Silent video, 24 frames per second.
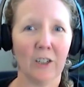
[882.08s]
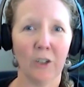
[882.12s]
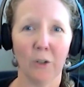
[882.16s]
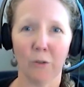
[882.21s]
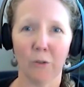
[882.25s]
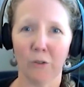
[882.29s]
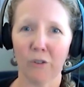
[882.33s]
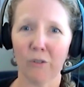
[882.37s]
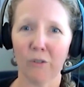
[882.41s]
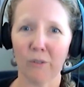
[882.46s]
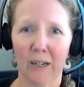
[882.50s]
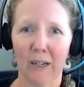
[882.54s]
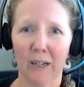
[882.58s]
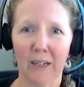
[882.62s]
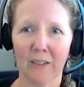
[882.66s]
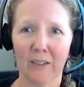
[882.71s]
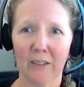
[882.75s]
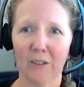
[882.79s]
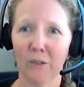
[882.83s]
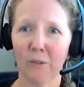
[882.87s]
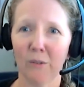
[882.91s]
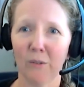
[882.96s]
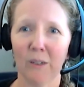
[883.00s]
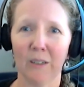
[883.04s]
trying
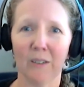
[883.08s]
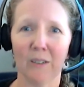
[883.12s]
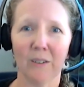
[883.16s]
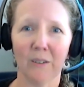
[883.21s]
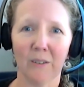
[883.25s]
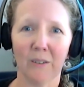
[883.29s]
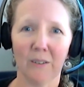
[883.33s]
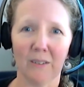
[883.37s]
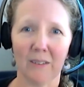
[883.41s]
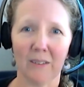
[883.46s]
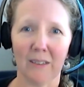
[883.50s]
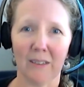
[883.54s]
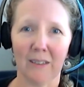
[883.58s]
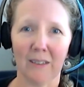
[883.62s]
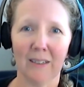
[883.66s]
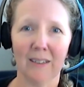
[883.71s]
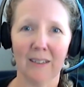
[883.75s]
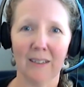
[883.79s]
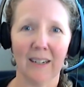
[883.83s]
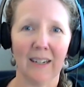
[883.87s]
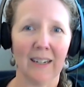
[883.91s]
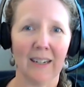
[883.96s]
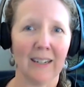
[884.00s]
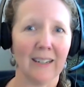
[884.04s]
to
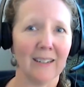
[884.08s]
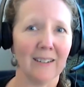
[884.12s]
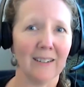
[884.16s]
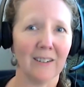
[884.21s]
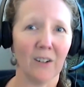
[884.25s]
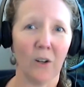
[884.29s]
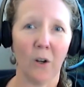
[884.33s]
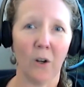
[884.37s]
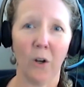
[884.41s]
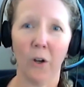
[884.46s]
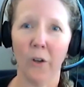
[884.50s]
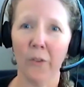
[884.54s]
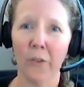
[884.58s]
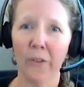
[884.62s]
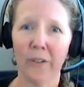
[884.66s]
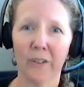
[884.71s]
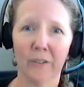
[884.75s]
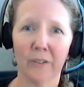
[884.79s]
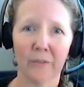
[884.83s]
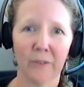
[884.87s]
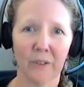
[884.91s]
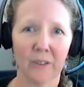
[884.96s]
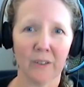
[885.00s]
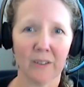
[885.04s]
intercede and all the
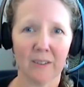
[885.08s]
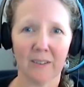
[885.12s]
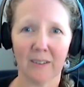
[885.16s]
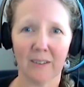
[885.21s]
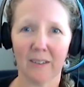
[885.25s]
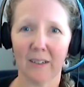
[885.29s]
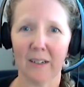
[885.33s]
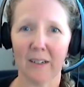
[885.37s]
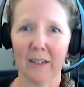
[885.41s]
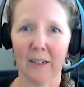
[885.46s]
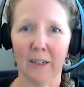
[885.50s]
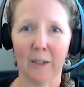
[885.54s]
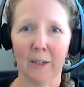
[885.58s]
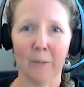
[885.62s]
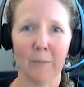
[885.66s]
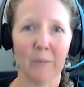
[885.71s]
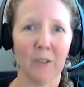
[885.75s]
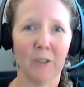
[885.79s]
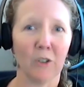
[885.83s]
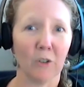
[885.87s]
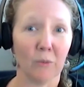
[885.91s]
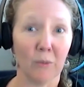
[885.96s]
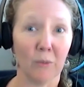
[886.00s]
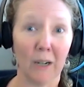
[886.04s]
different
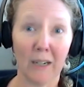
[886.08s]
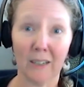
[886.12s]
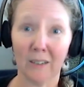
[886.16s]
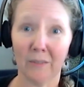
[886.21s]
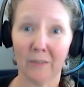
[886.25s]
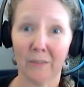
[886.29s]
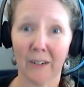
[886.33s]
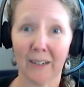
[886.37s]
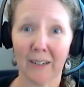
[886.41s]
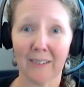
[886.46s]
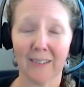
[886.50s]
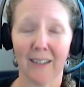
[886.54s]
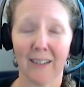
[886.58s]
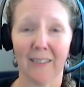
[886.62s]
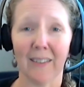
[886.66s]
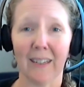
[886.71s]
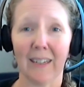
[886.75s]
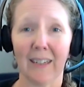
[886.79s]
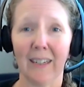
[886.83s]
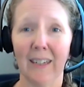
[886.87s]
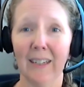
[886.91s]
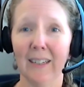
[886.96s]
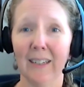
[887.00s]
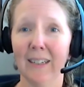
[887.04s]
direct effects on the
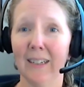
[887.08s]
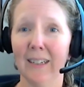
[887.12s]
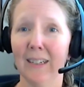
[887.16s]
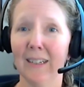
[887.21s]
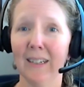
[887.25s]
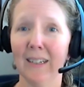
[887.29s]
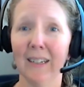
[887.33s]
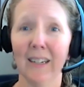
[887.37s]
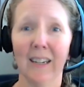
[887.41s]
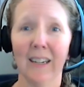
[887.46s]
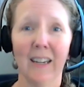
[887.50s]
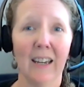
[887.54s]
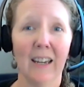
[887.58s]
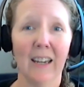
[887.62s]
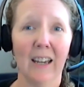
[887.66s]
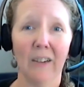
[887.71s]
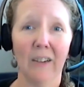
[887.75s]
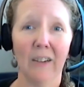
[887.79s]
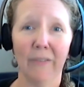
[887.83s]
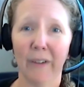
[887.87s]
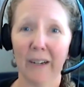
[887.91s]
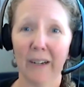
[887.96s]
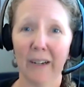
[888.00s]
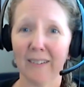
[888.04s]
kidney,
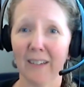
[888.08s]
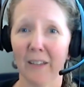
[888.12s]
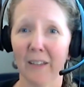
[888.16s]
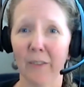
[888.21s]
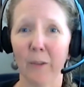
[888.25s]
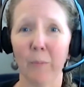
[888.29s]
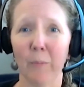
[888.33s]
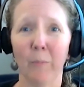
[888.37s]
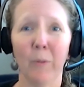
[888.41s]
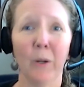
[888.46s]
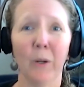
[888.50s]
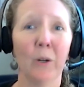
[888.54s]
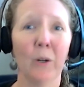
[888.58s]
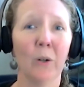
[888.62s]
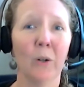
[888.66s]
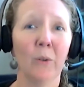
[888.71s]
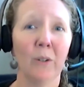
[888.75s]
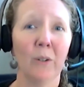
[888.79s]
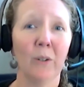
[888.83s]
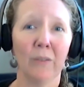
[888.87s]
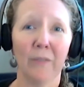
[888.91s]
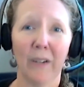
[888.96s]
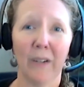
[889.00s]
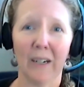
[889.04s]
effects on the
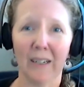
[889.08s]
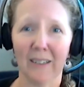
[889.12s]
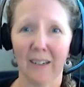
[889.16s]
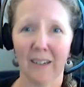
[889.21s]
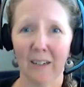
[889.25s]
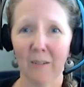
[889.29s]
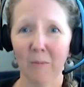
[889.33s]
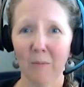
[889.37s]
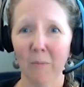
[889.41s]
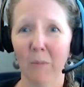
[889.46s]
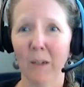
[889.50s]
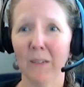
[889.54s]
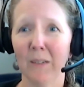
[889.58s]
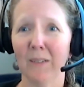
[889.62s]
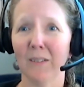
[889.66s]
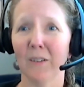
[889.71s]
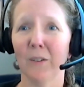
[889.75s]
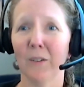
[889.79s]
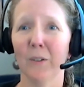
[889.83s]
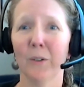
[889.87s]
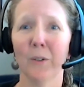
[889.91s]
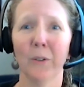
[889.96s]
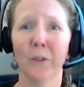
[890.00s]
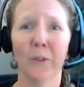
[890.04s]
bone, effect on
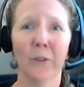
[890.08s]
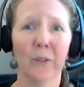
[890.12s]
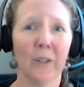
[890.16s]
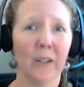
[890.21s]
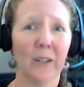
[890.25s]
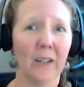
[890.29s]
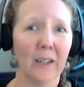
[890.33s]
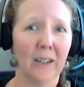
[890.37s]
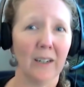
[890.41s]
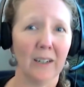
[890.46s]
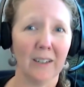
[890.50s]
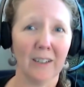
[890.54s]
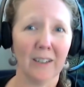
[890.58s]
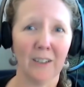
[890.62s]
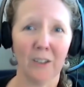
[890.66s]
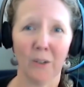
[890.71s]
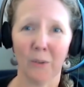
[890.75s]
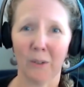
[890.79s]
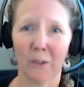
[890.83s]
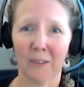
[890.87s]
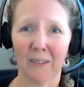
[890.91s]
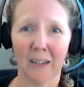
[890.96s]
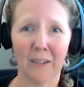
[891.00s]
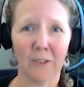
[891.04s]
muscle,
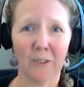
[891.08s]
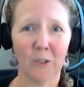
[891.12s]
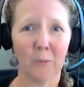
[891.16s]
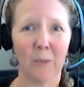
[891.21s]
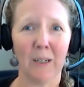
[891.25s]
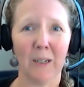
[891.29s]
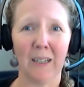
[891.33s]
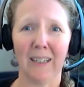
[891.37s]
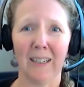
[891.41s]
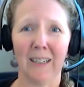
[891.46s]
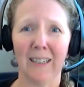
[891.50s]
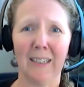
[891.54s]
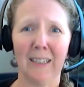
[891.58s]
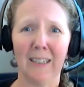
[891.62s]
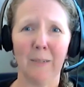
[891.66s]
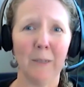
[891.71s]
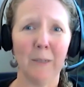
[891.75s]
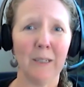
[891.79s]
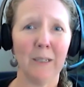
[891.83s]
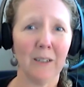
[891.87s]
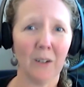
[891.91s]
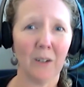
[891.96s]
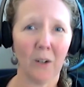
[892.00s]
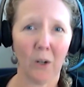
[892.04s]
exacerbating
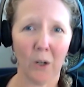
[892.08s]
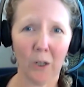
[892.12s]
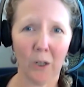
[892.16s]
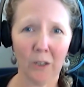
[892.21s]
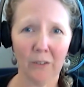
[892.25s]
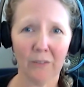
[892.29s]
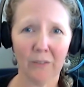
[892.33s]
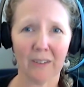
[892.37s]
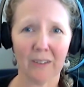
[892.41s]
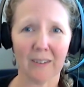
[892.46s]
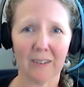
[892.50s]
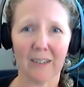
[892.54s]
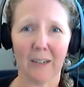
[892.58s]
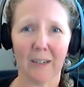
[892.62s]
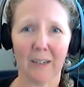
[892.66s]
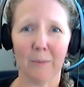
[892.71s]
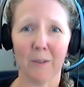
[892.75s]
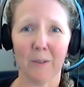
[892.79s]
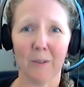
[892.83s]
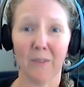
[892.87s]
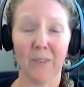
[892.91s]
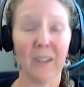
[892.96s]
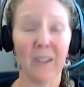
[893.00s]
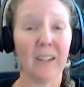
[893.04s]
anemia, all of these
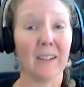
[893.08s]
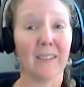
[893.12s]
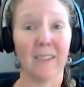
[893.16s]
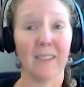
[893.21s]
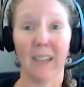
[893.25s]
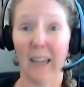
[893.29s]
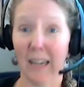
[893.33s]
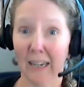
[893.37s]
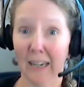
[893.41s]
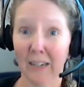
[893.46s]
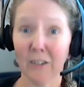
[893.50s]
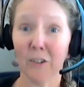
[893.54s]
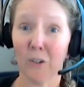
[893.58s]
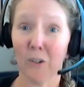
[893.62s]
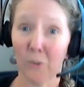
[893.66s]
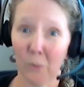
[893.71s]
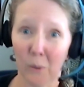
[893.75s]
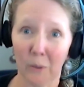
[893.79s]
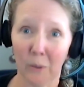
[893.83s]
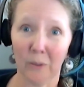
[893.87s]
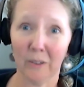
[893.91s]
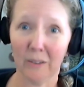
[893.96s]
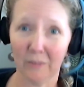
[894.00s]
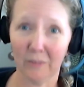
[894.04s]
types of things, and
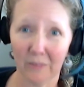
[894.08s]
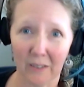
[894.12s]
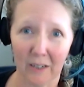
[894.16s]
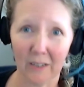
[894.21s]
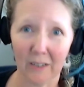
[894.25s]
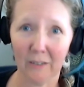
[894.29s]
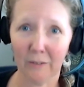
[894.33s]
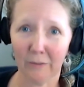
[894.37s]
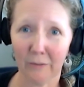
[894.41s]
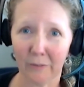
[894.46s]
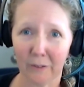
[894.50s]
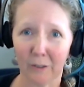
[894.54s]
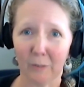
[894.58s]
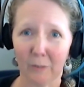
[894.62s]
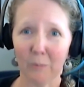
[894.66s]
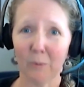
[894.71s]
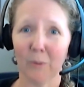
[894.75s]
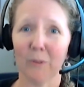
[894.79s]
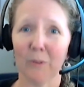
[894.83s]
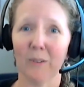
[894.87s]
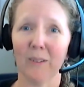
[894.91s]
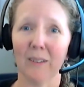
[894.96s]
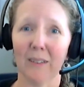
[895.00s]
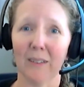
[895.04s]
quality of life, very
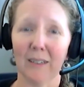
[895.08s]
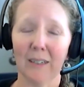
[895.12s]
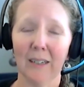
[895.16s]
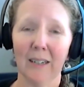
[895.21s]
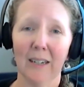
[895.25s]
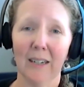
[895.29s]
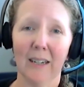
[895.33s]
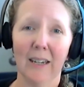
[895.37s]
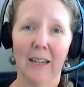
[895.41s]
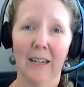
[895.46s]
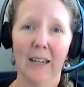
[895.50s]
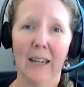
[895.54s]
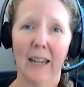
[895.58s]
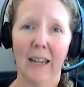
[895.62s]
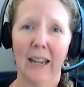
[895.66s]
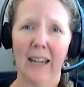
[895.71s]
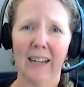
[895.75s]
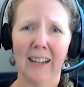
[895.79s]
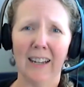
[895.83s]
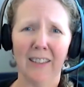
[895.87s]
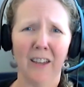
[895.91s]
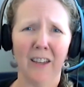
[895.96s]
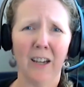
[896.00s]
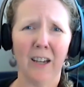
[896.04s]
importantly. And
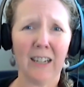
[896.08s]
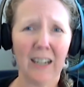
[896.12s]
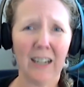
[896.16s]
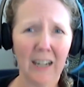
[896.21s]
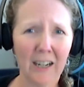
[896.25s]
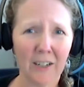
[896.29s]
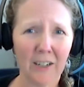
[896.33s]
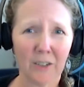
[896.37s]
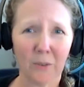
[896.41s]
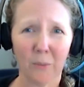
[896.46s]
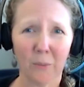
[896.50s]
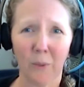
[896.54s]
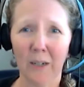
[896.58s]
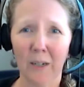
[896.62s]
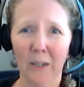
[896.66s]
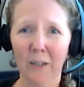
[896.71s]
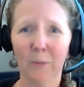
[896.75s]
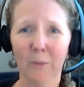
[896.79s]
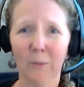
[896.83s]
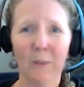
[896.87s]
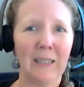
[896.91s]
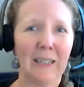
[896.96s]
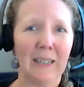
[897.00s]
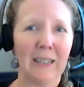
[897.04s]
I thought, gosh, why do
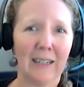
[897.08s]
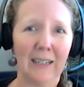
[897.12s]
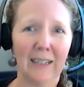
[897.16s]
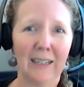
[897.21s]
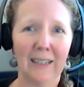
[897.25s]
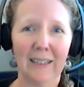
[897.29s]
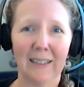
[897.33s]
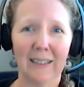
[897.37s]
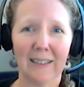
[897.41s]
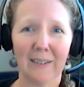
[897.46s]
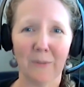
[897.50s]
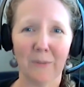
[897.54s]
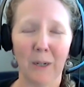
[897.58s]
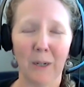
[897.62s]
we not